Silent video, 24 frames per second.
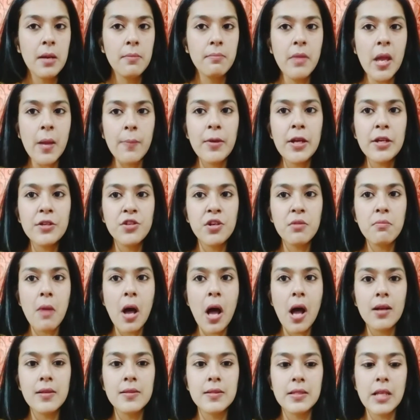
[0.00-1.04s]
Maybe it
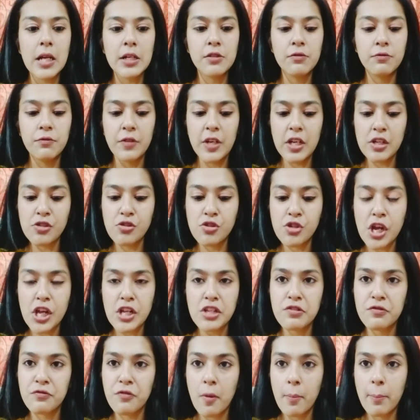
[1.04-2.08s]
remarks that we
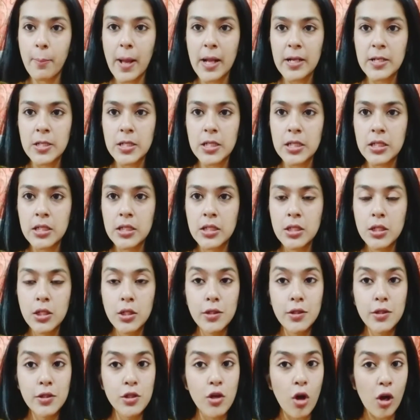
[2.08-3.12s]
change for better,
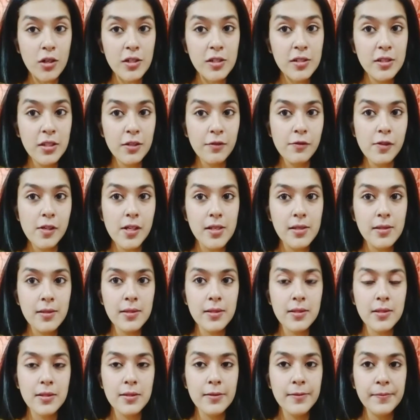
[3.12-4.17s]
not the
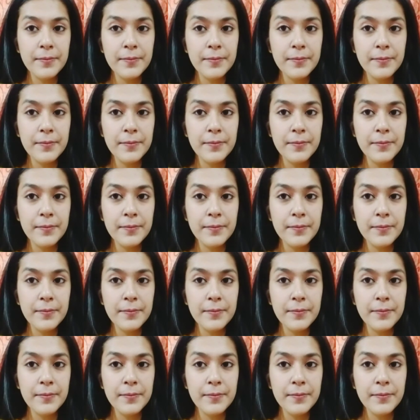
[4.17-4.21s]
worse.